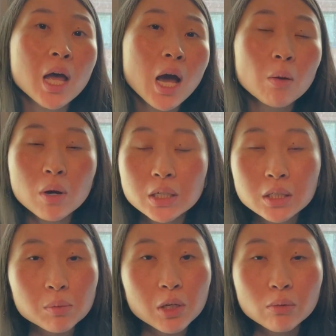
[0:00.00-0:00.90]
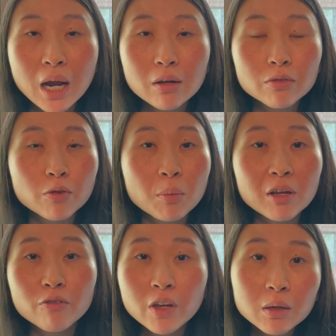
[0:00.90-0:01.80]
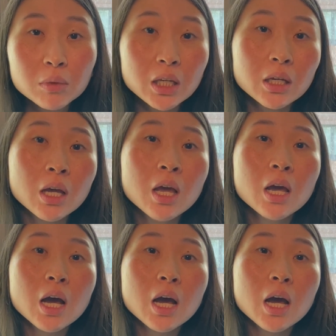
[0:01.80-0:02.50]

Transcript: I wanted to be around for my family,